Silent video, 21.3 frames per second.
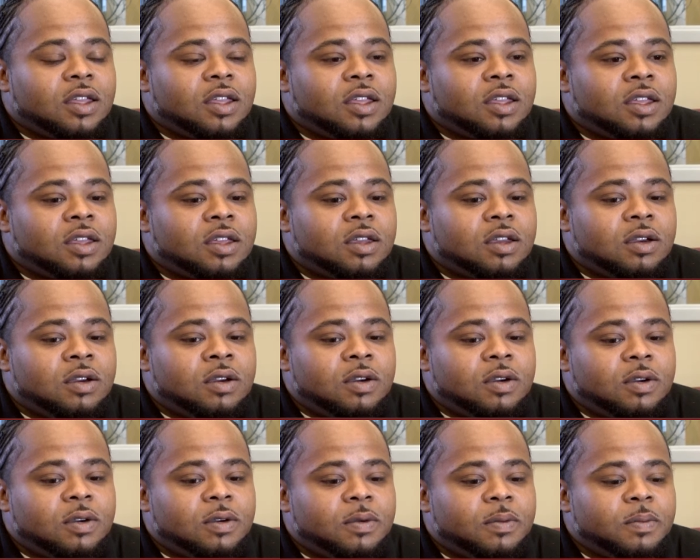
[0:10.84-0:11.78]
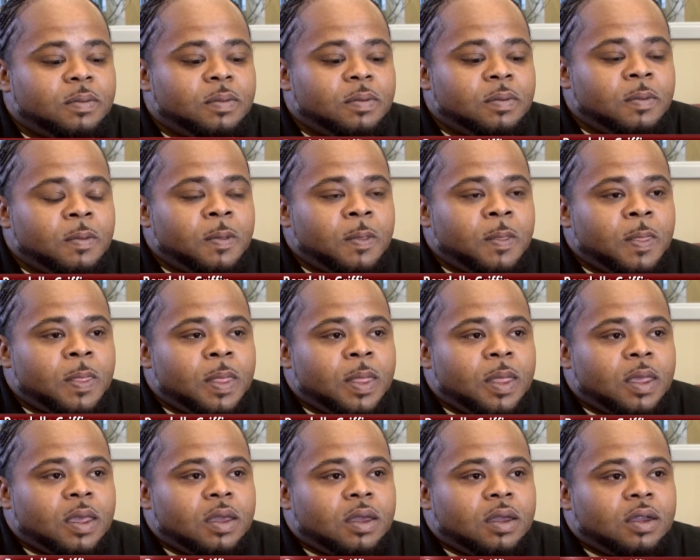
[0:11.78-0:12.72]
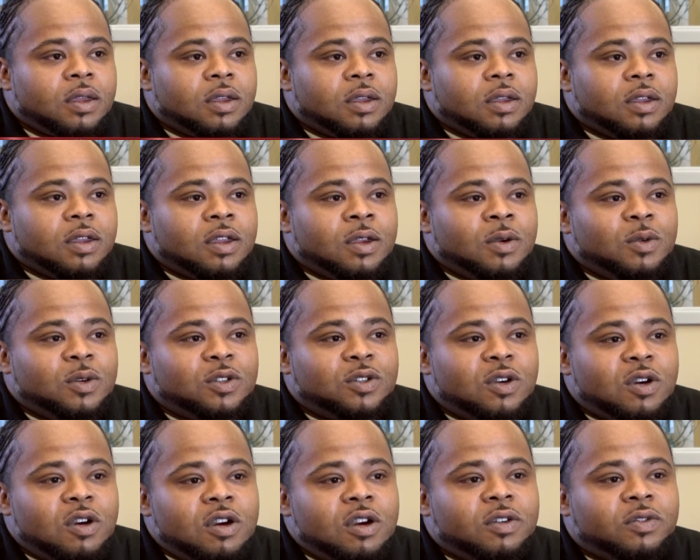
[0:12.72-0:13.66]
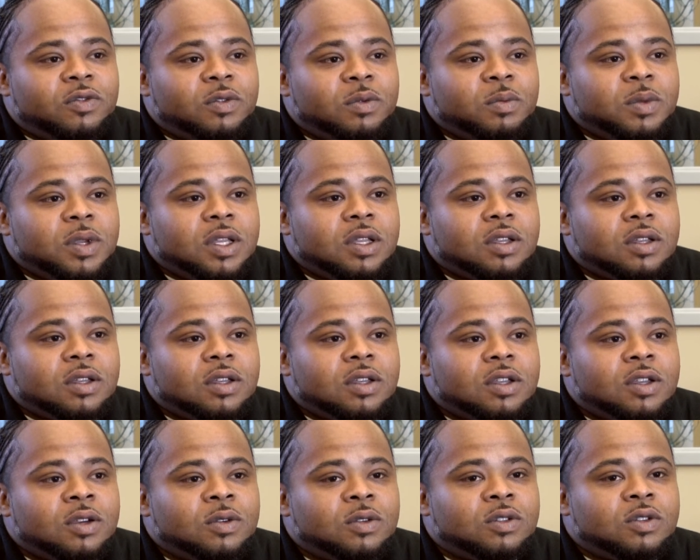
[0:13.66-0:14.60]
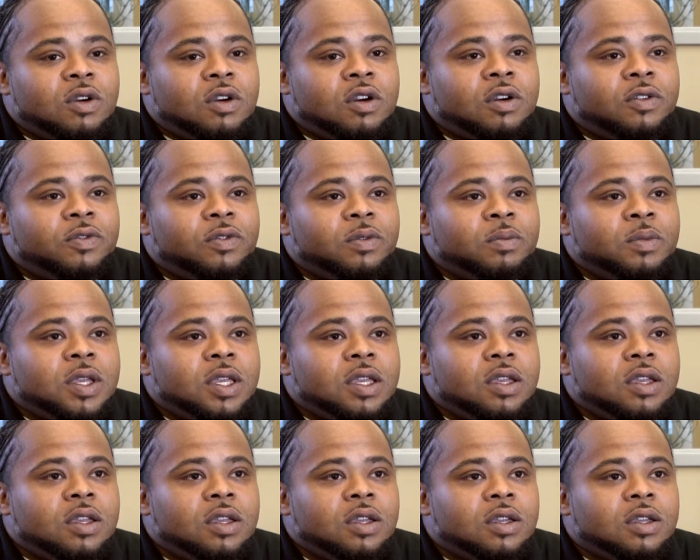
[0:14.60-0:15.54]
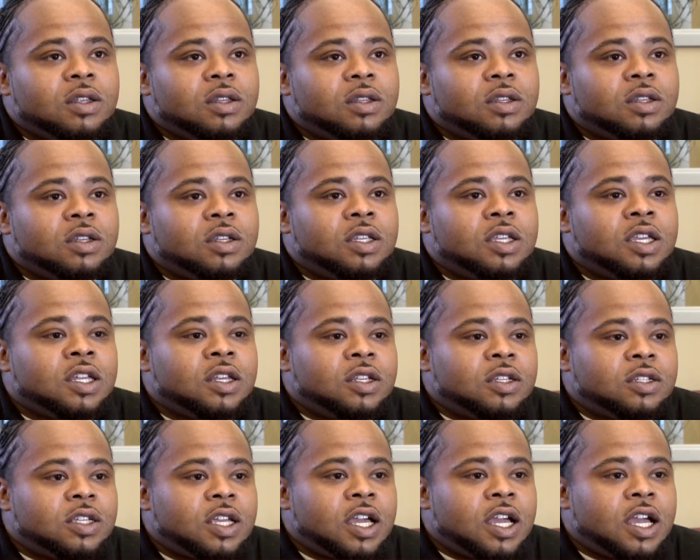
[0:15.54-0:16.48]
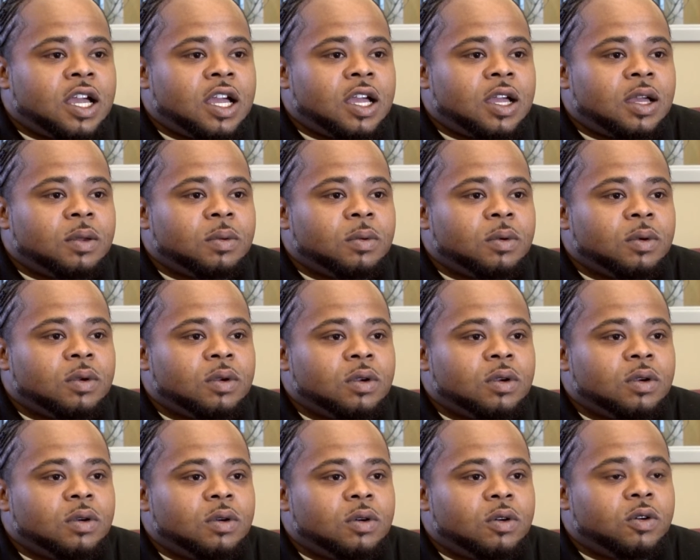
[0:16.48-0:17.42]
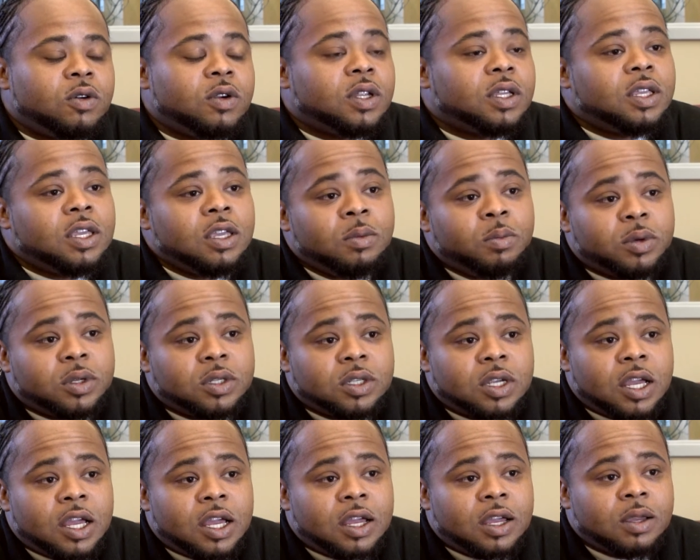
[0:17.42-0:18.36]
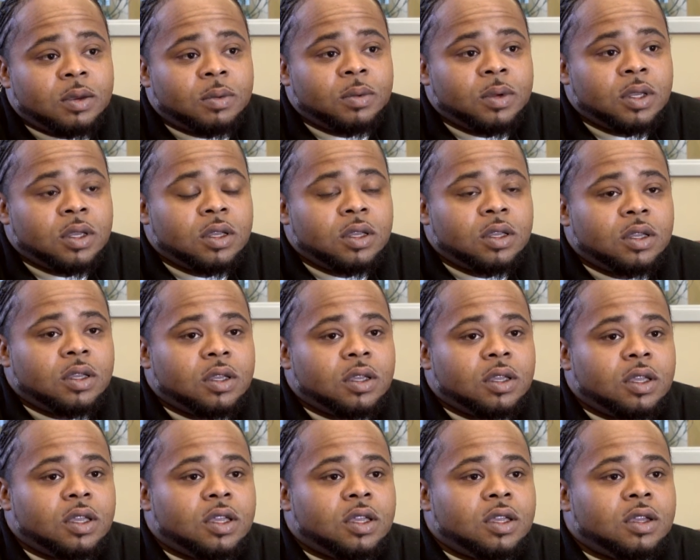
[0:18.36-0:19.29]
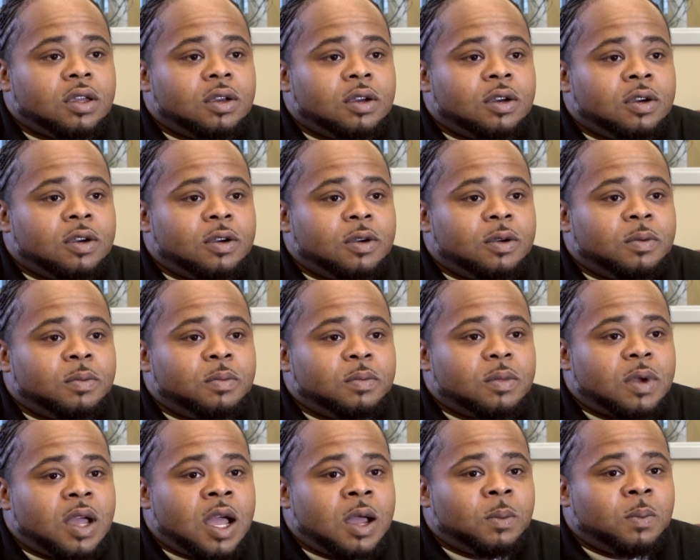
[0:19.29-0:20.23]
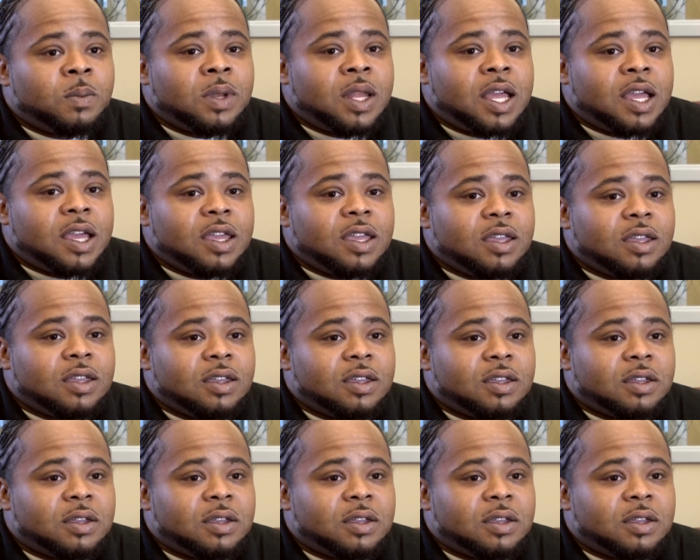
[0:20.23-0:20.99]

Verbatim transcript: and um, it was hard for me. It was hard for me to get a job or to keep a job. And um, I'm like,